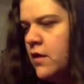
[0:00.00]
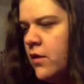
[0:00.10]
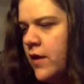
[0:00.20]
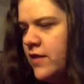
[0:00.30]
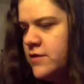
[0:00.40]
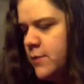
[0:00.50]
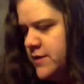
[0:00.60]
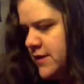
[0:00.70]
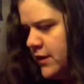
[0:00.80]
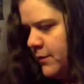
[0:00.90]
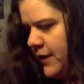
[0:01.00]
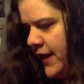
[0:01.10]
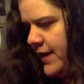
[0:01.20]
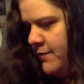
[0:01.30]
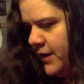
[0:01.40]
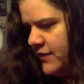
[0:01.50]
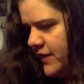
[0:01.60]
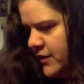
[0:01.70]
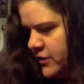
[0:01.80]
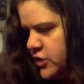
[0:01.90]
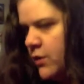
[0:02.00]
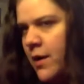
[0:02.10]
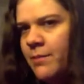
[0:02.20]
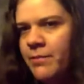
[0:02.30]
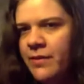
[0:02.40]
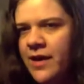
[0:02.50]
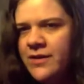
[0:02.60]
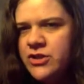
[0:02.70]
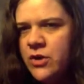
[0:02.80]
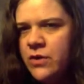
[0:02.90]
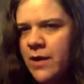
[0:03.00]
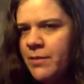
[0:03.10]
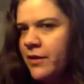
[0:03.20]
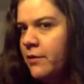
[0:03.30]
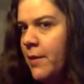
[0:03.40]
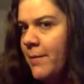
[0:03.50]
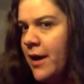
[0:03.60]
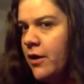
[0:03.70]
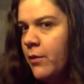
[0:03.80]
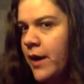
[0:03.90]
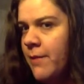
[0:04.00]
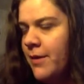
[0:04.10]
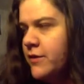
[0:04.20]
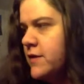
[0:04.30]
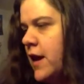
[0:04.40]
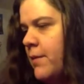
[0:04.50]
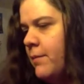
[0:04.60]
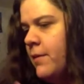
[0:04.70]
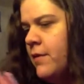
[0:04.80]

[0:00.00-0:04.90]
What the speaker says: Okay, this one's a little bit light, but I think it'll show up. It showed up a little bit better when I built it up.